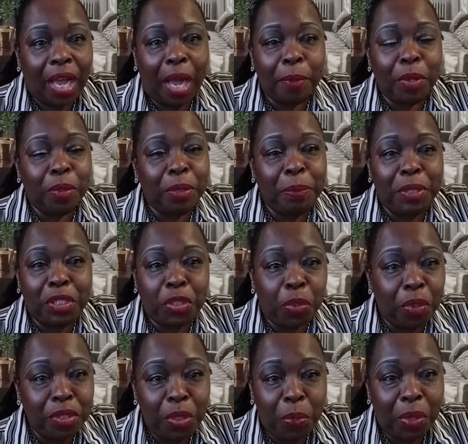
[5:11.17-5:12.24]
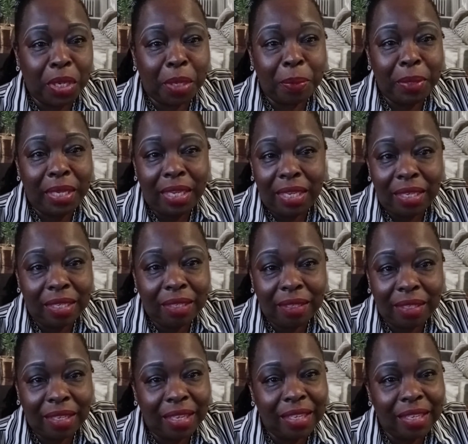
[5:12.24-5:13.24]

I'm gonna be showing you what I'm eating.